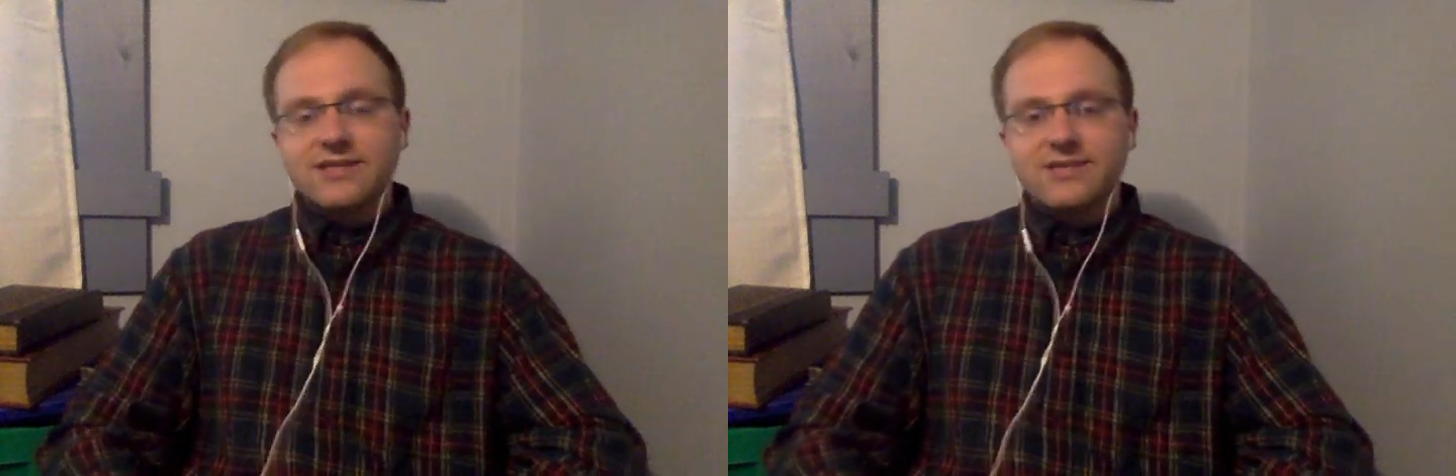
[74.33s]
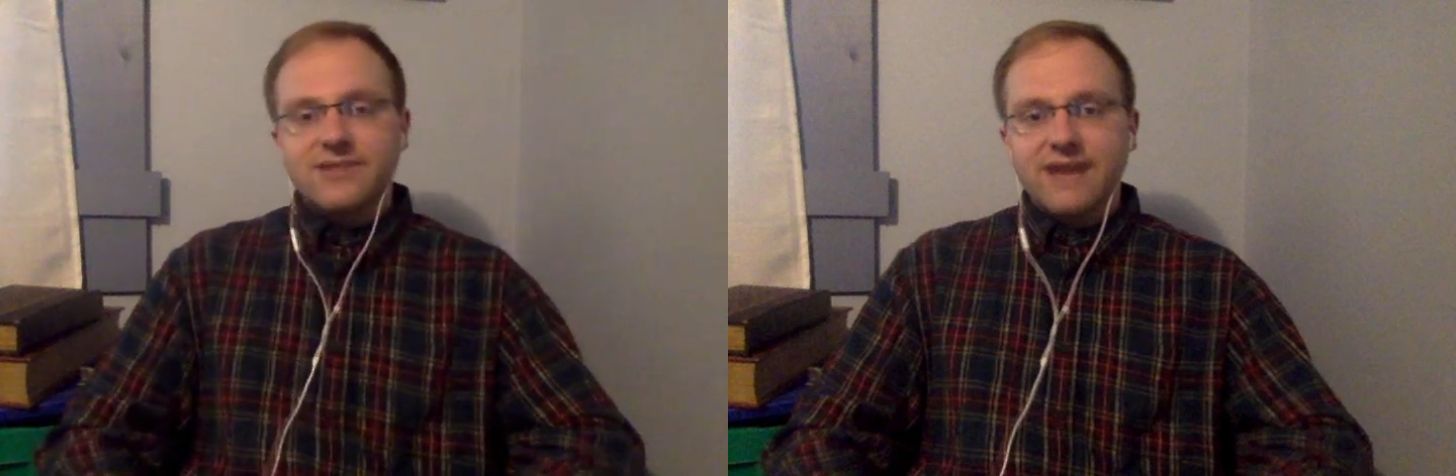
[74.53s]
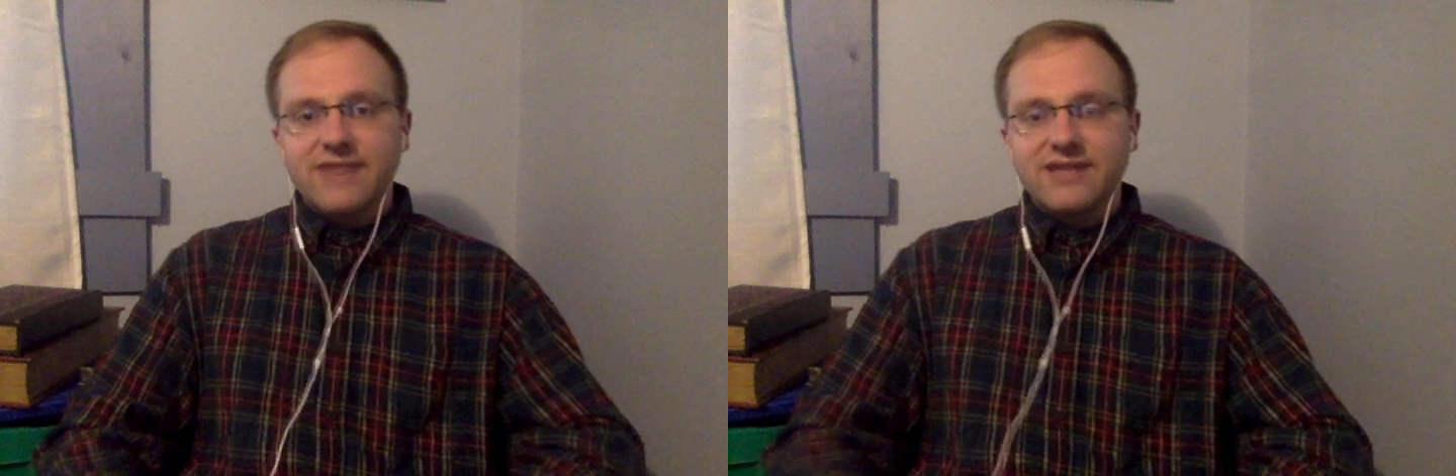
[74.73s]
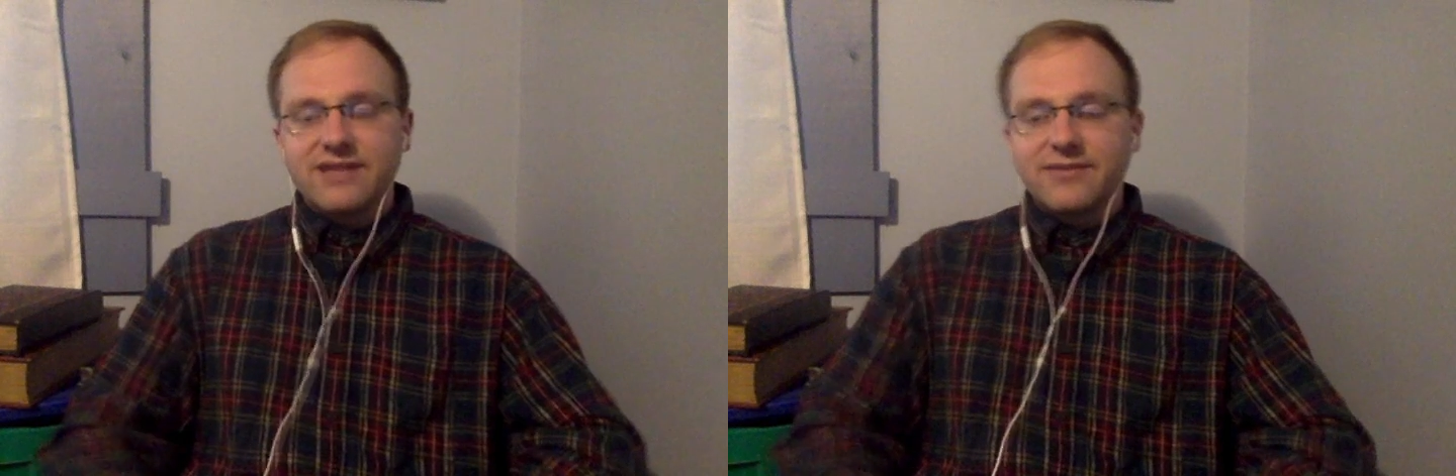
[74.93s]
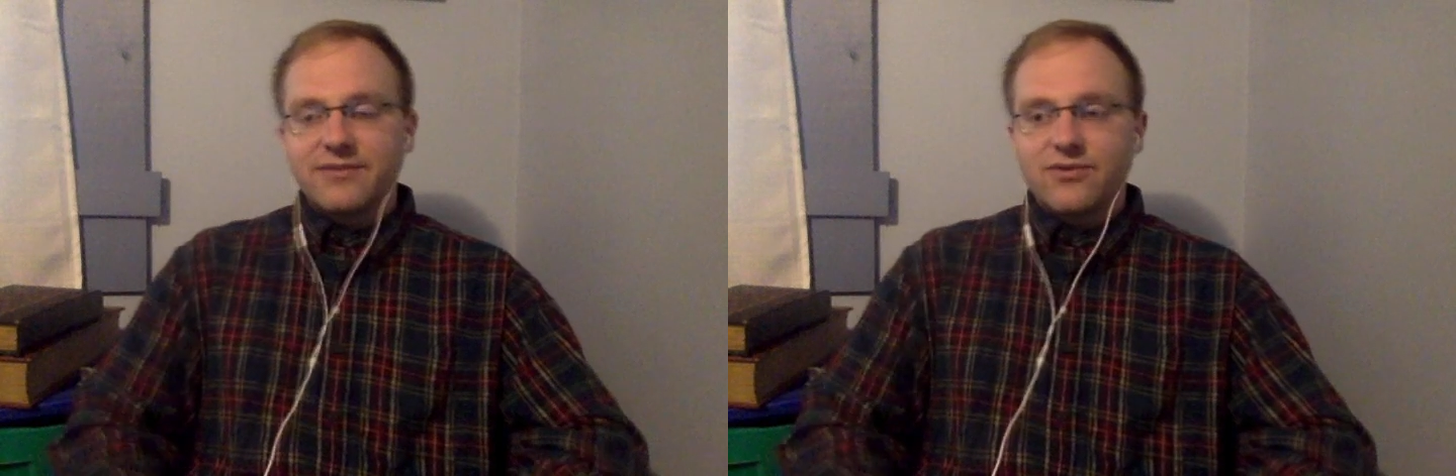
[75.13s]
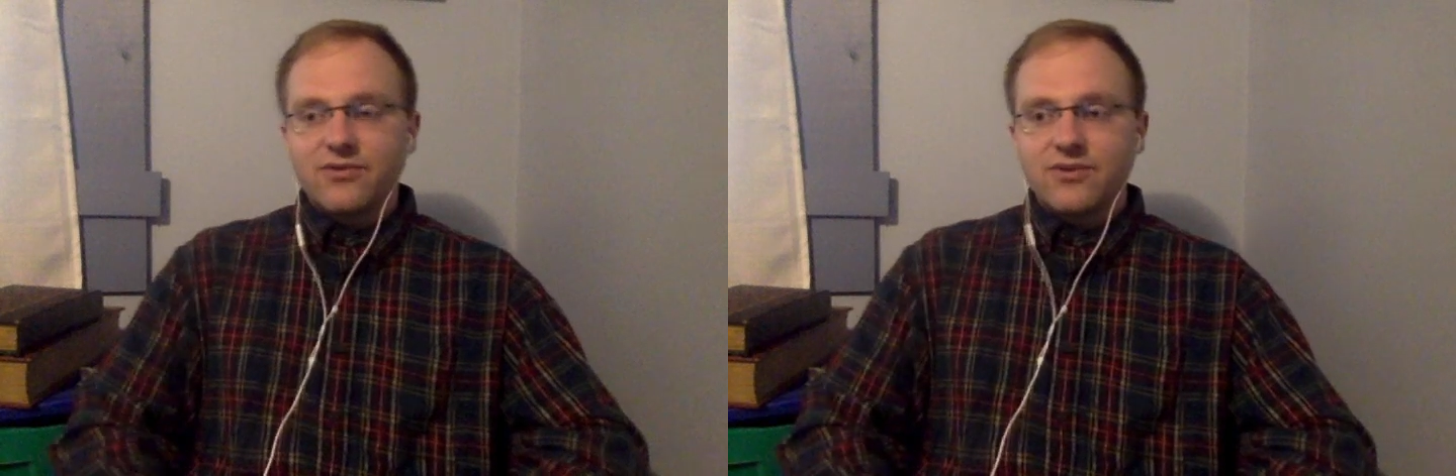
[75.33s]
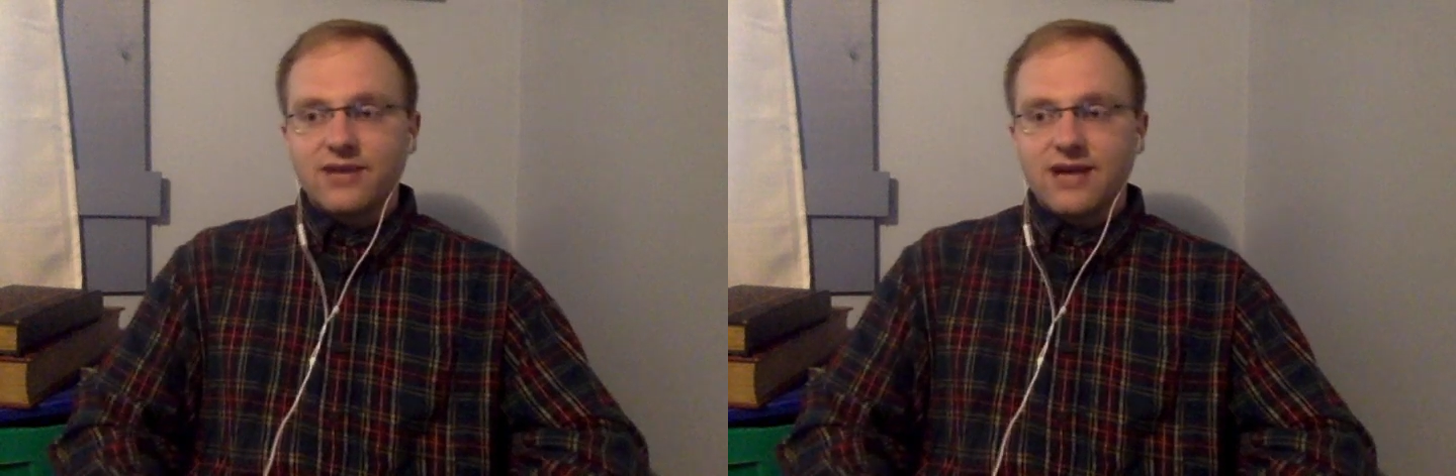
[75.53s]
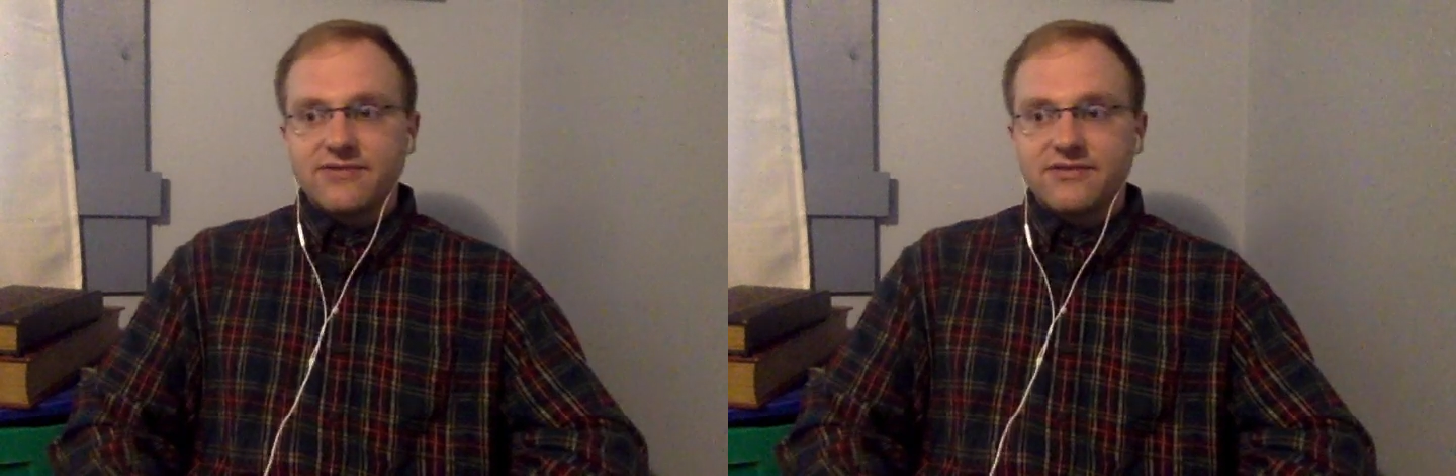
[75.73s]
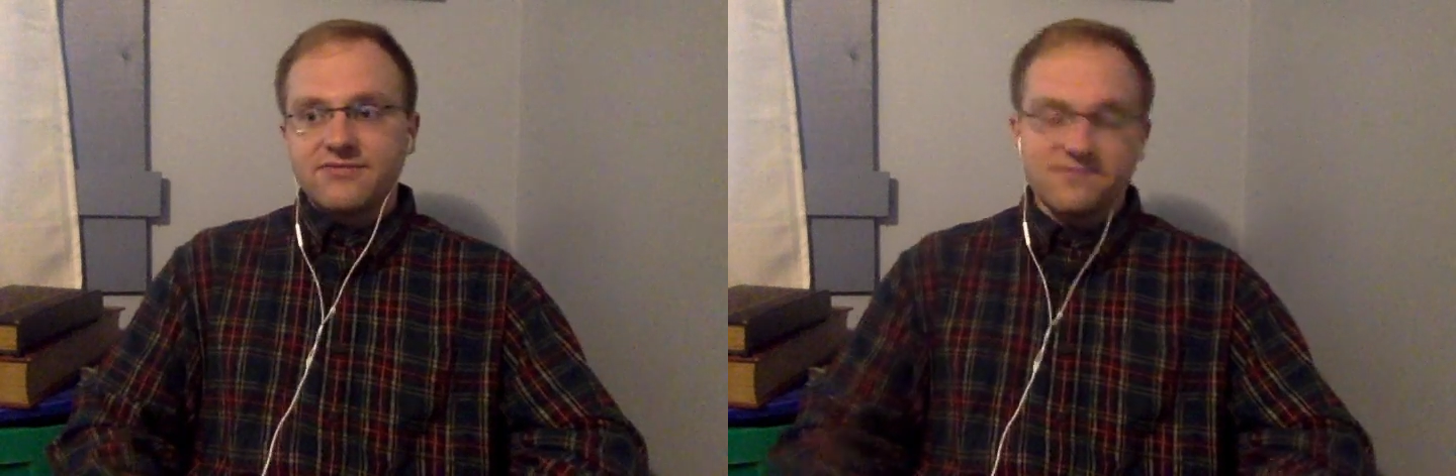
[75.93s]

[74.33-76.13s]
but we have a little bit more to work off of.